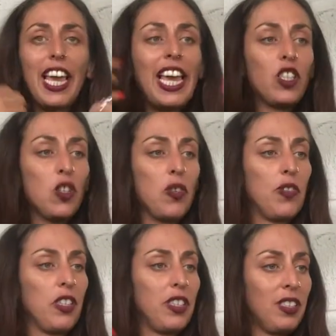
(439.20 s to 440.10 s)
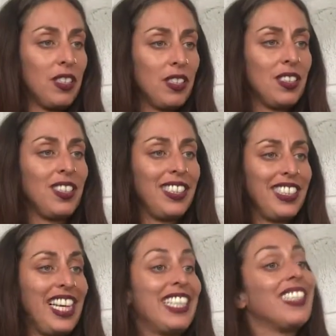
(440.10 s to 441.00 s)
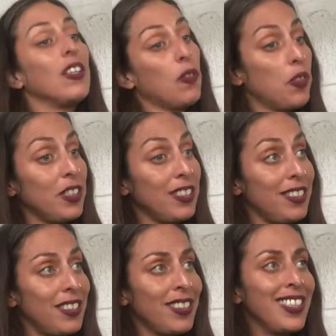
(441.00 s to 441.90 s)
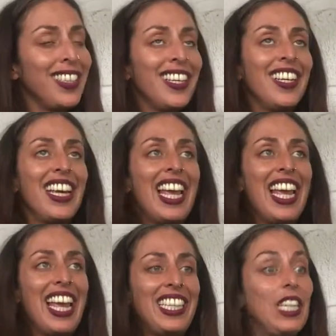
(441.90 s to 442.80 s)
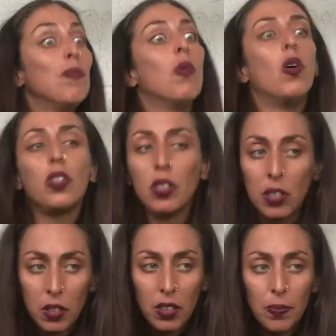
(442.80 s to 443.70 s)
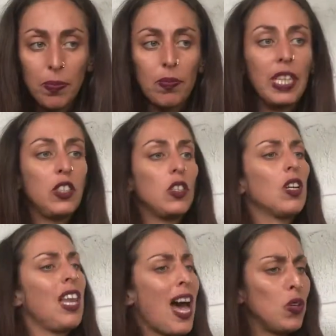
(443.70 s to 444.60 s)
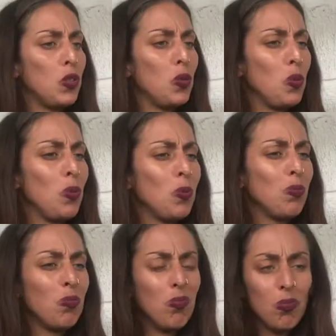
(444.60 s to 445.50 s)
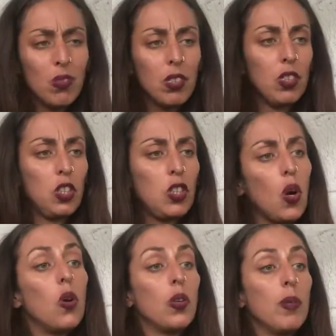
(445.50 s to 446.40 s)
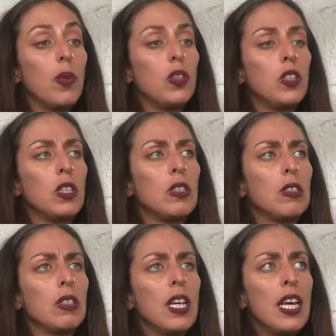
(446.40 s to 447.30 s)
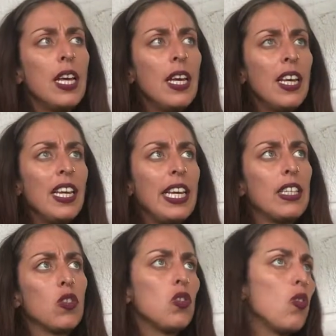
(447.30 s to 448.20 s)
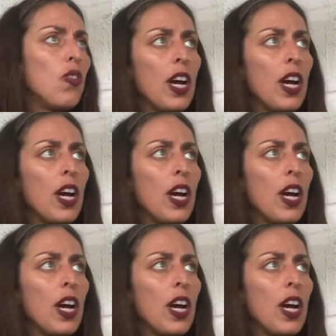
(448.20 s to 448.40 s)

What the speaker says: extrovert and different and emotional, that you're allowed to show emotions. It's also